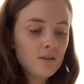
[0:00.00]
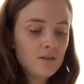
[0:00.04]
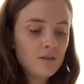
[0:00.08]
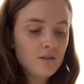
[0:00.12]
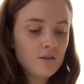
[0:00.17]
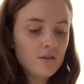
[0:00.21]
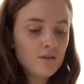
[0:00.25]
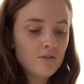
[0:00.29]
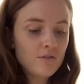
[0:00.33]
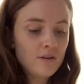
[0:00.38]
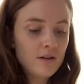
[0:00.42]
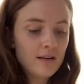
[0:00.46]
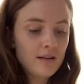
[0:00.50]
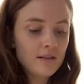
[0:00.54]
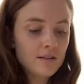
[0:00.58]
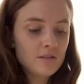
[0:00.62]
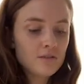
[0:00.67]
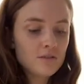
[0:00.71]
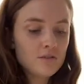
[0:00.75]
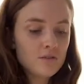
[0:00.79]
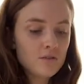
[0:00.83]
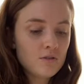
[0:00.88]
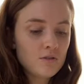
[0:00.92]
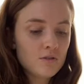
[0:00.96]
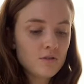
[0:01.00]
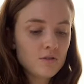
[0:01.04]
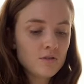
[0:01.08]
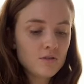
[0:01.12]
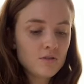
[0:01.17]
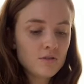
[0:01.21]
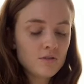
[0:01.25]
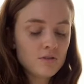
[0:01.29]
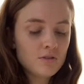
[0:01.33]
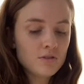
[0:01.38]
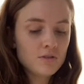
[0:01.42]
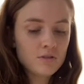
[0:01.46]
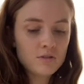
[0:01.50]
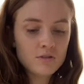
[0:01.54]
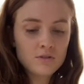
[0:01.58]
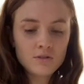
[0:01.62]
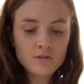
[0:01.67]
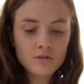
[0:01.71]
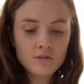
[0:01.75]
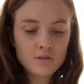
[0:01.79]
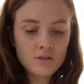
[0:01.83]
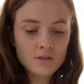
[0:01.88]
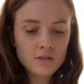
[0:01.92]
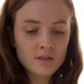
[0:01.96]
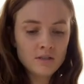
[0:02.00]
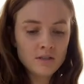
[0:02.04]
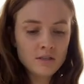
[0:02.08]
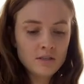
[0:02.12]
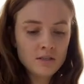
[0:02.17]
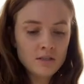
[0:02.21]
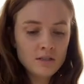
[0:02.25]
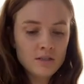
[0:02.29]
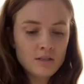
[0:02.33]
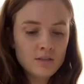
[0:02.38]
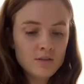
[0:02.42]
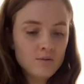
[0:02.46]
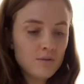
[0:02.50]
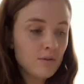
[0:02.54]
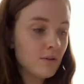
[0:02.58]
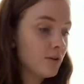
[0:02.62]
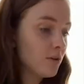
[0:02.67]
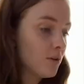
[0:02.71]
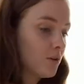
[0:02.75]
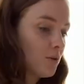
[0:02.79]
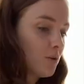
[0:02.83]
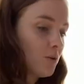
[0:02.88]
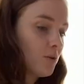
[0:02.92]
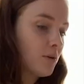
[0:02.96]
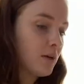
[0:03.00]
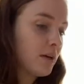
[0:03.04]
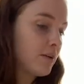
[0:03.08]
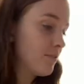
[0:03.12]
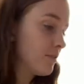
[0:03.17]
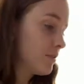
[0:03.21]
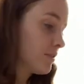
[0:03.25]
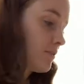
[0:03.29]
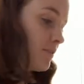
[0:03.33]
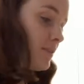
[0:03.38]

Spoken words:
All right, so there you go, get rid of